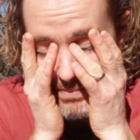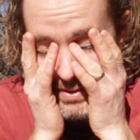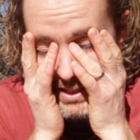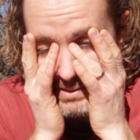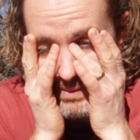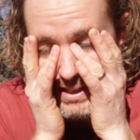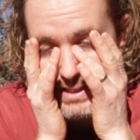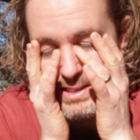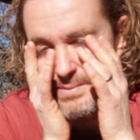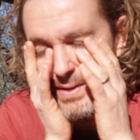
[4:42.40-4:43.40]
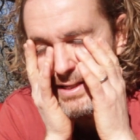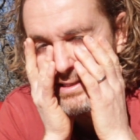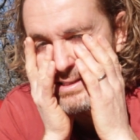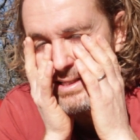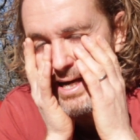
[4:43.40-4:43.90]
embarrassed, but I did smack the
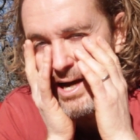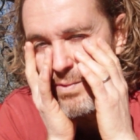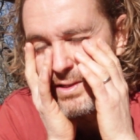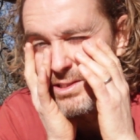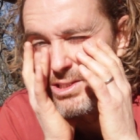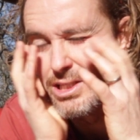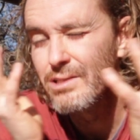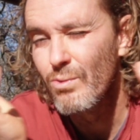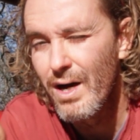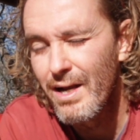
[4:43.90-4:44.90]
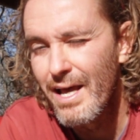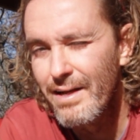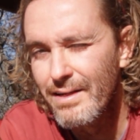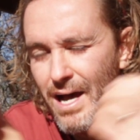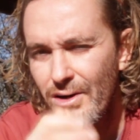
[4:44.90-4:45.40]
CDI once just while I had
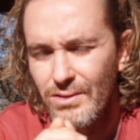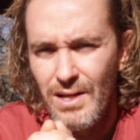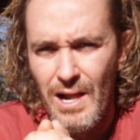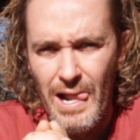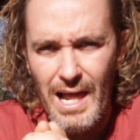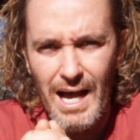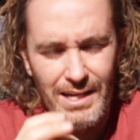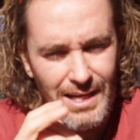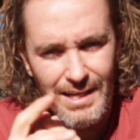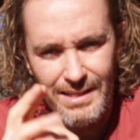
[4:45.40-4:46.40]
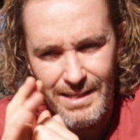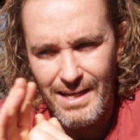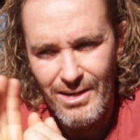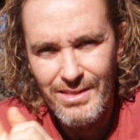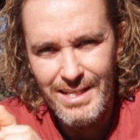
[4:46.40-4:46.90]
it out. I
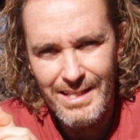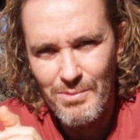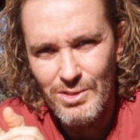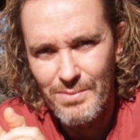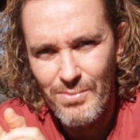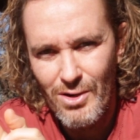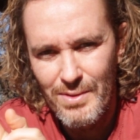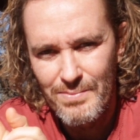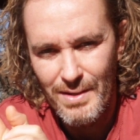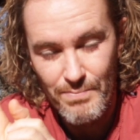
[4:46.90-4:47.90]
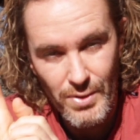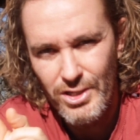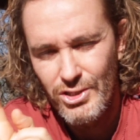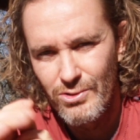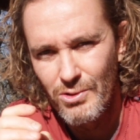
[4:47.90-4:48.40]
don't think that was the problem. I'm pretty
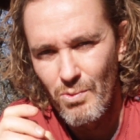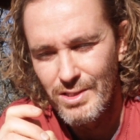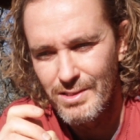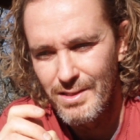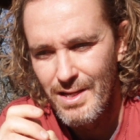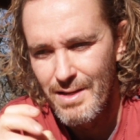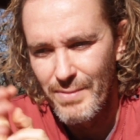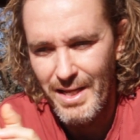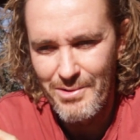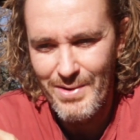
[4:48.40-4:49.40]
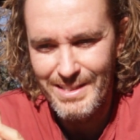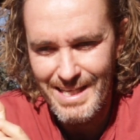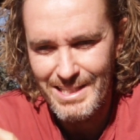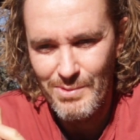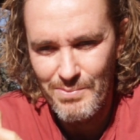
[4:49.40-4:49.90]
sure it wasn't. But anyways,
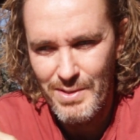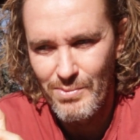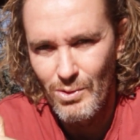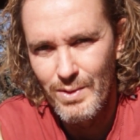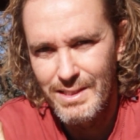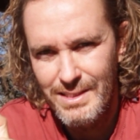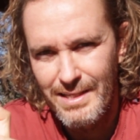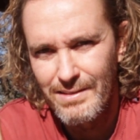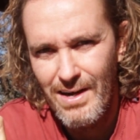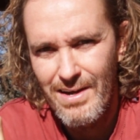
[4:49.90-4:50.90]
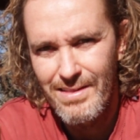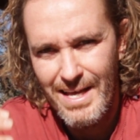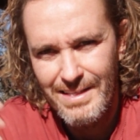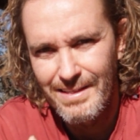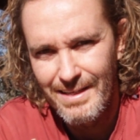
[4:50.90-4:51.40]
that's what people always say, try that.